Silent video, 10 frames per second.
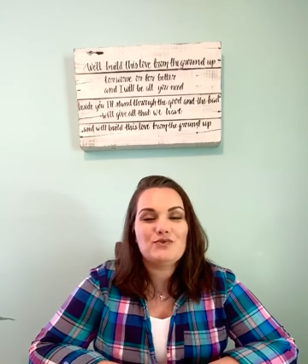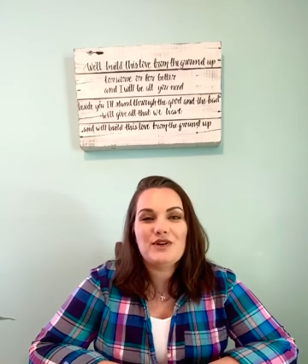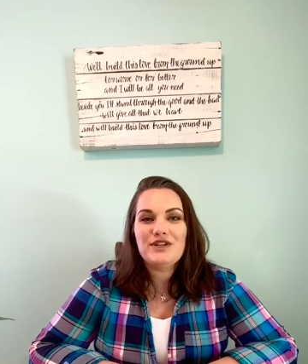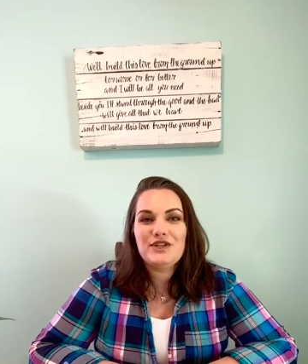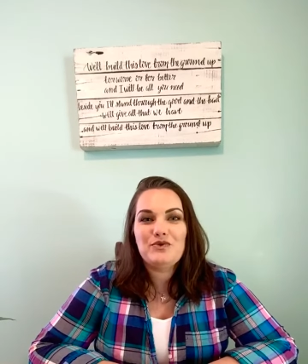
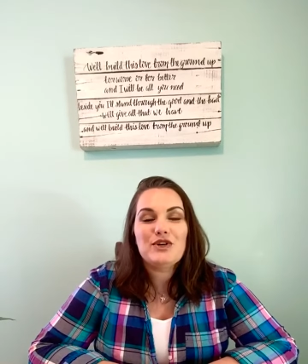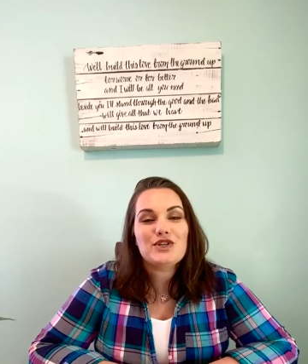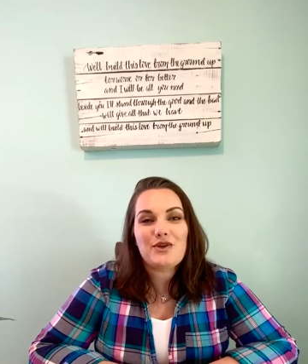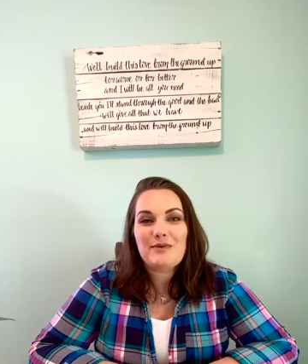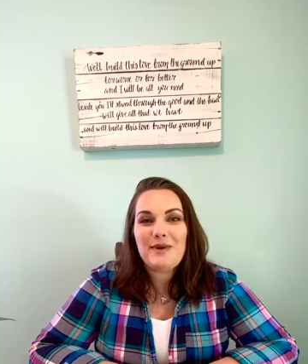wanted to wish
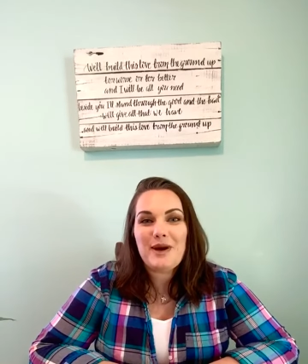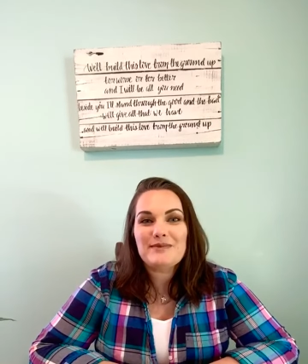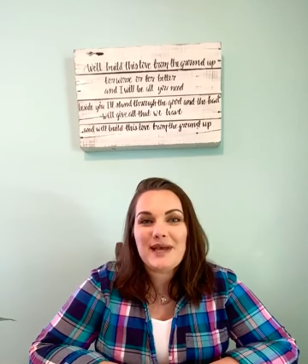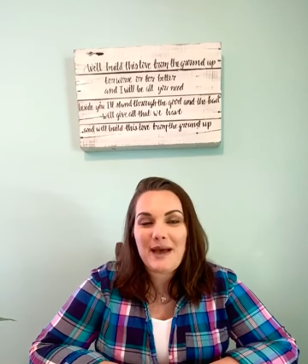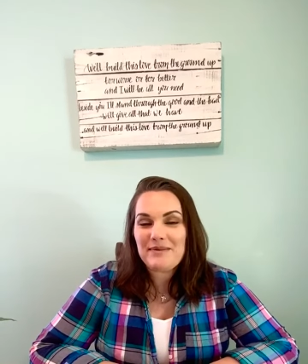all the moms
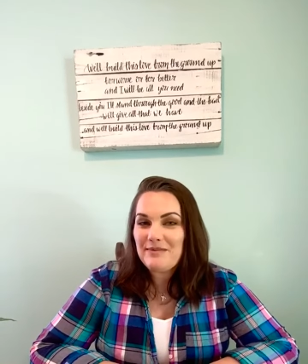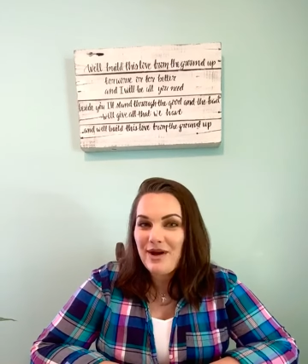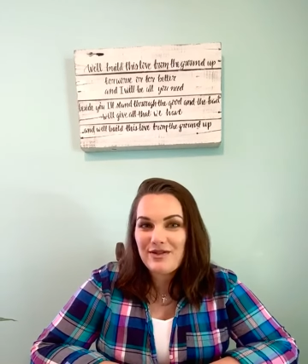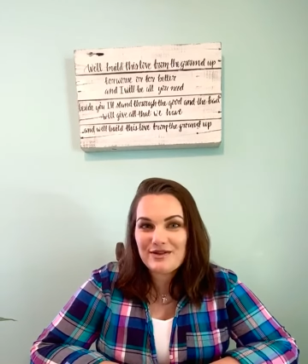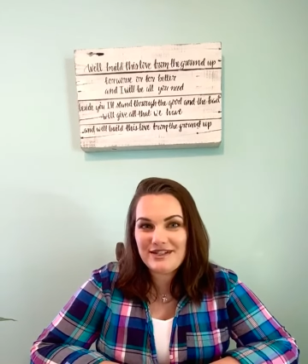a happy
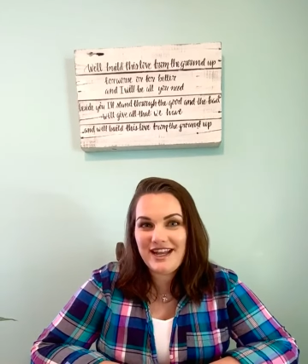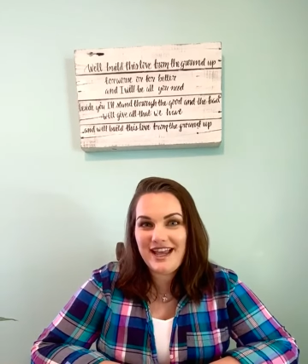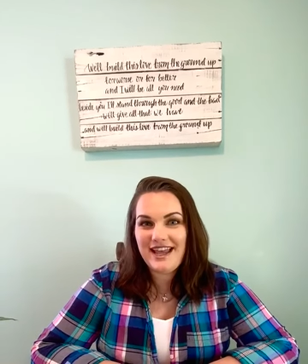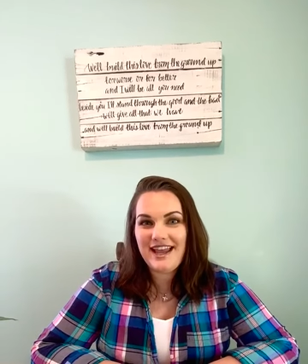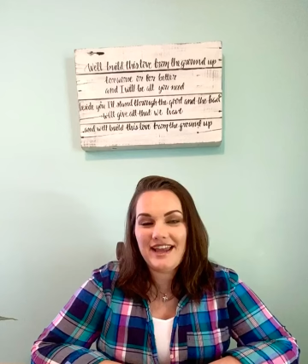Mother's Day